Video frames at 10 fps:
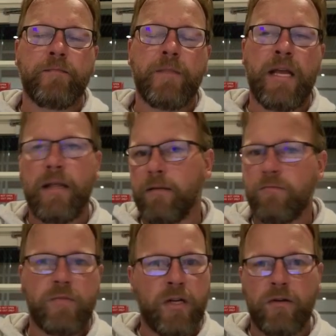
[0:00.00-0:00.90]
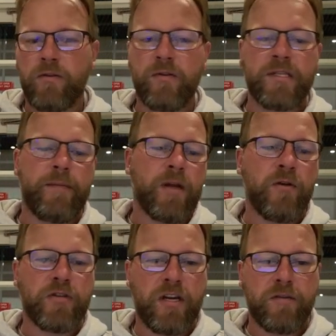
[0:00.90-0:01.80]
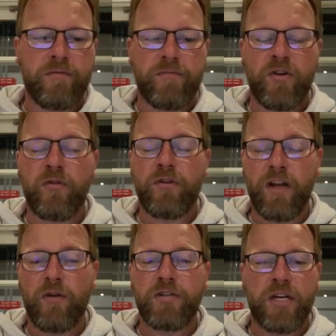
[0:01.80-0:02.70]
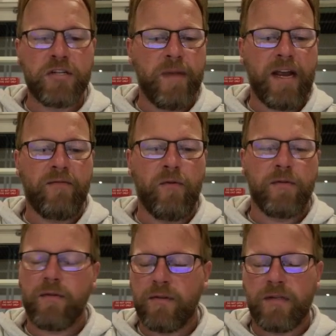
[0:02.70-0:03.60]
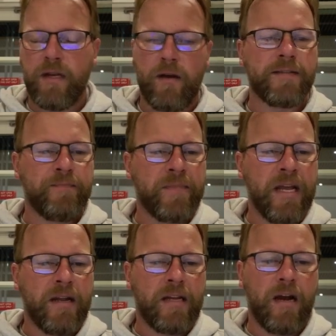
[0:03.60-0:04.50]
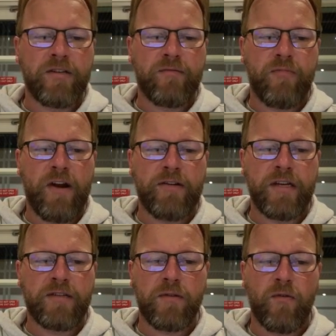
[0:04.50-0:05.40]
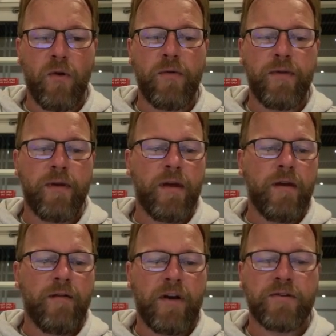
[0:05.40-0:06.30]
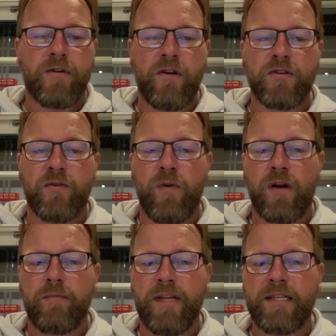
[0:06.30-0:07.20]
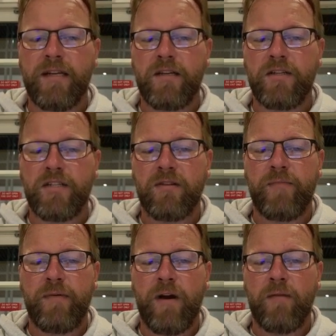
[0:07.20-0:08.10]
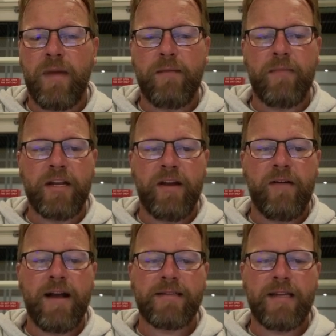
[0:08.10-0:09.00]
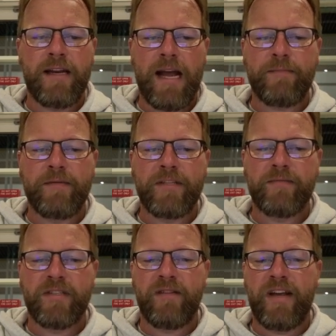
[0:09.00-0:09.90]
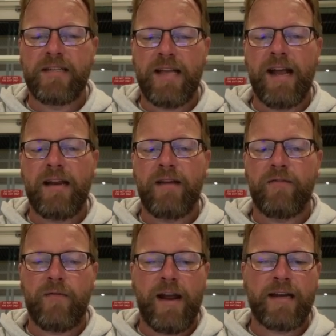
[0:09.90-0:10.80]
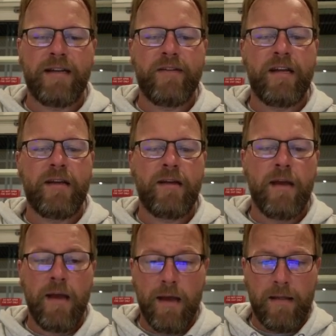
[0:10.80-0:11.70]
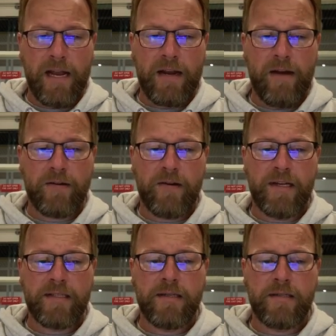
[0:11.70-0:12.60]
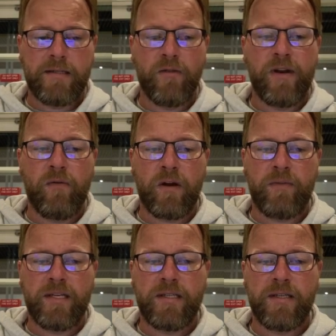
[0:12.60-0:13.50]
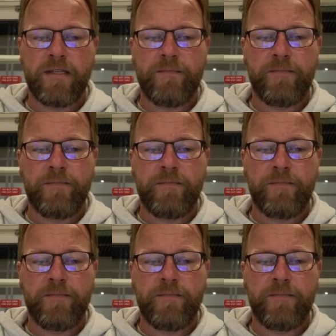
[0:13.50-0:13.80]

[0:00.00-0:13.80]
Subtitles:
And then do the same negotiation, no negotiation back and forth. So now prioritize growth, foster a culture where complexity and challenges are met by curiosity and optimism instead of anxiety and reactivity that characterizes so many workplaces.